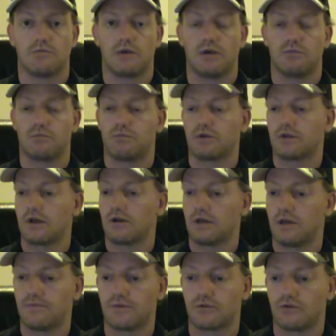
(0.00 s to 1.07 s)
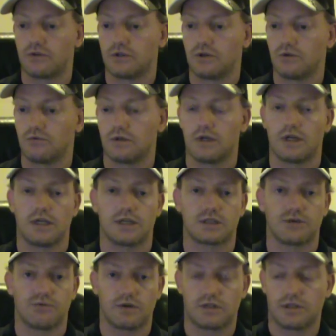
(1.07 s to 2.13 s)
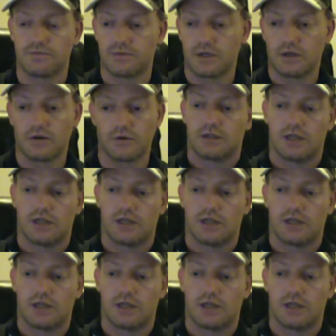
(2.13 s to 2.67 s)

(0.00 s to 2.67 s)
And without any further ado, let's get right to the video.